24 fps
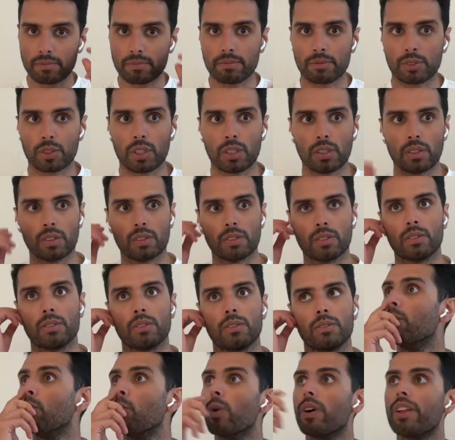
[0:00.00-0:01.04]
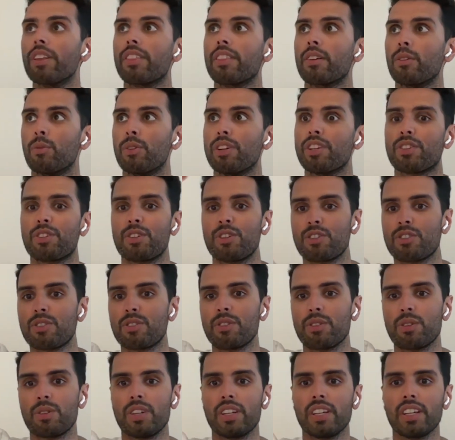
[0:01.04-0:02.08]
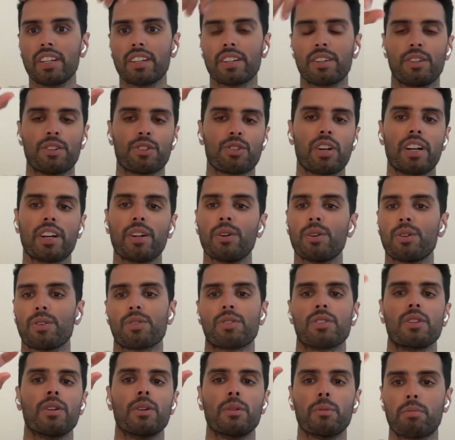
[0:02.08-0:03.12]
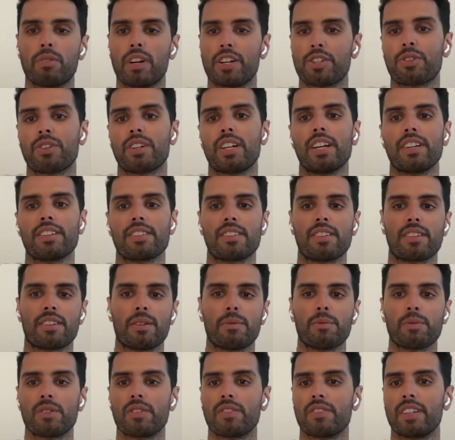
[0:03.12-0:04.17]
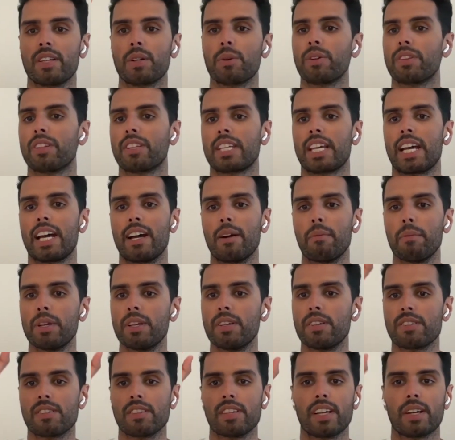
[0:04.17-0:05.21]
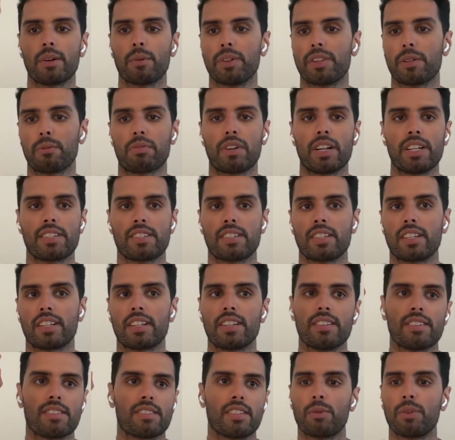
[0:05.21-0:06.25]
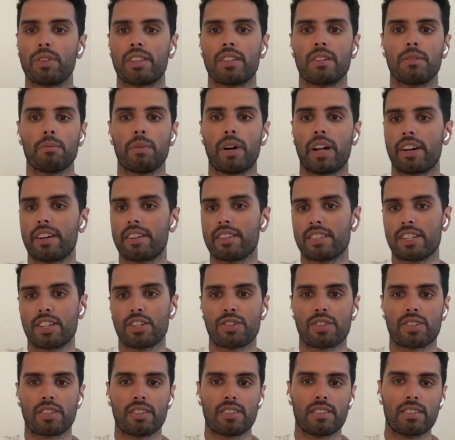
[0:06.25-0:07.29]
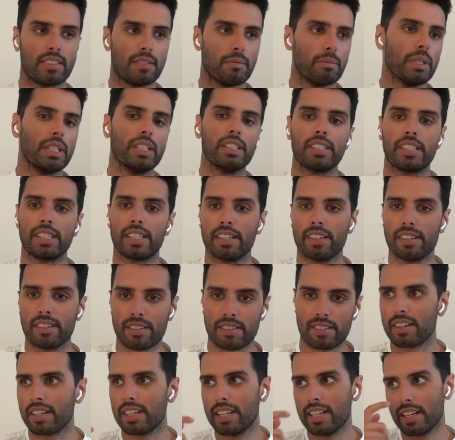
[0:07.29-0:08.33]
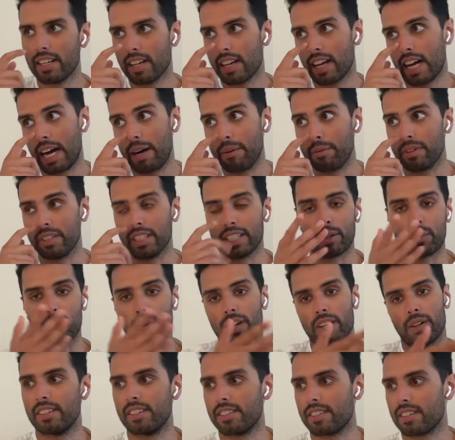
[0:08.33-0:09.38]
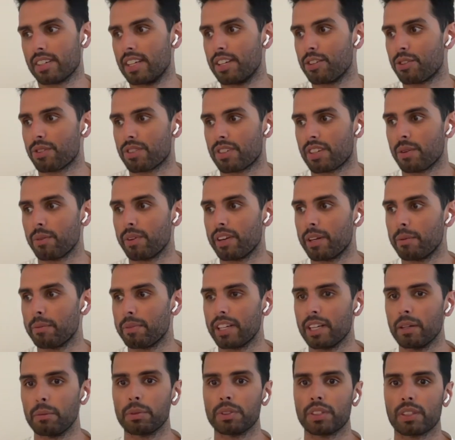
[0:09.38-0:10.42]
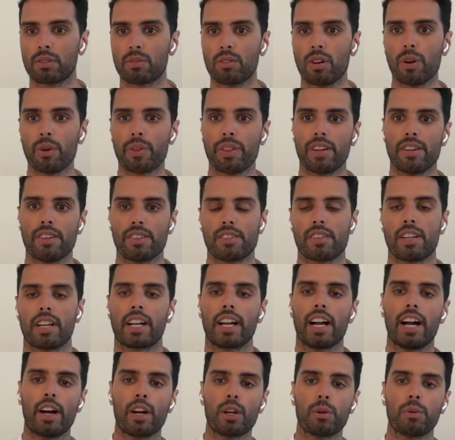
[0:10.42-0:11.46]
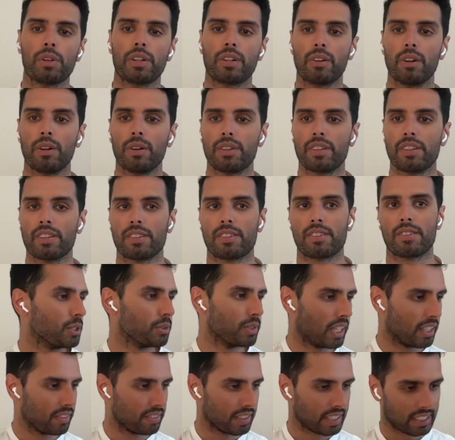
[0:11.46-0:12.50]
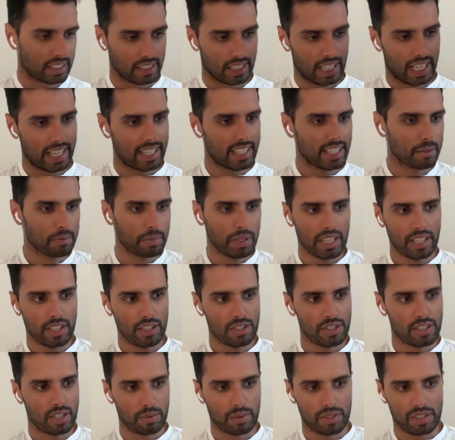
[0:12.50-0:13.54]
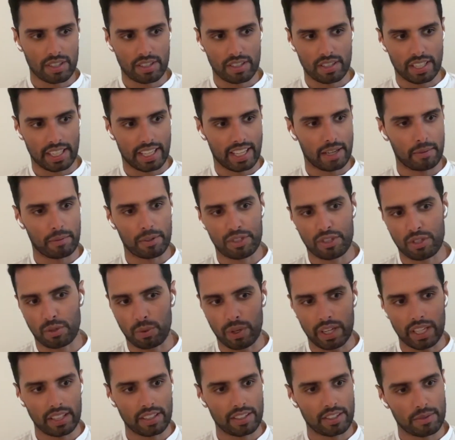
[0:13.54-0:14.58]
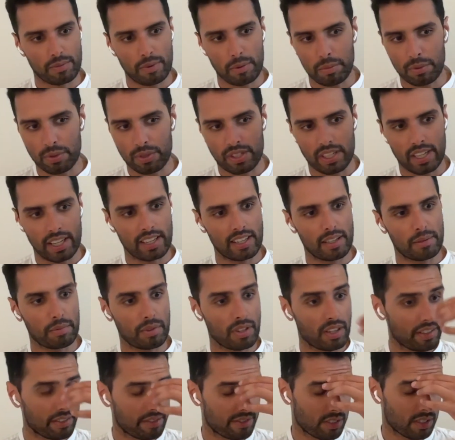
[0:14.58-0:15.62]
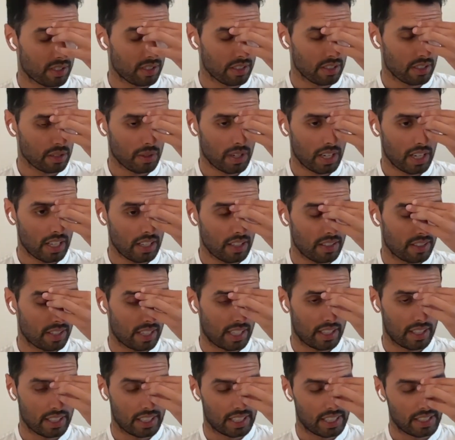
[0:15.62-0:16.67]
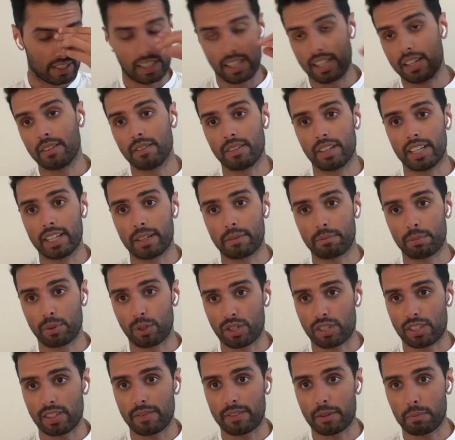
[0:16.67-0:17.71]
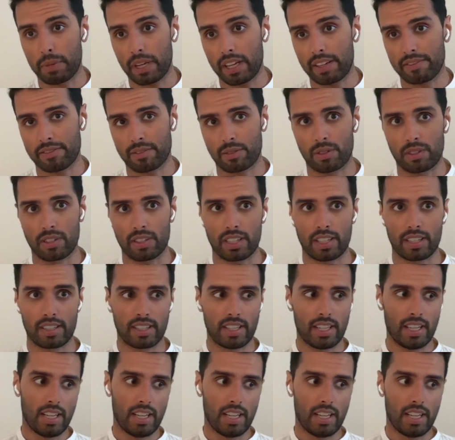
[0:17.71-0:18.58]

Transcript: So with the research you're doing, you're trying to also pressure test in terms of like what the TAM is, like what the pricing is, what the monetization ability is. How, like, what is an interesting way to be able to grow this? Like, how do we grow this? Do we have like a landing page that we just like get a bunch of waitlist people signed up on for a little while, and then push them to pay for it?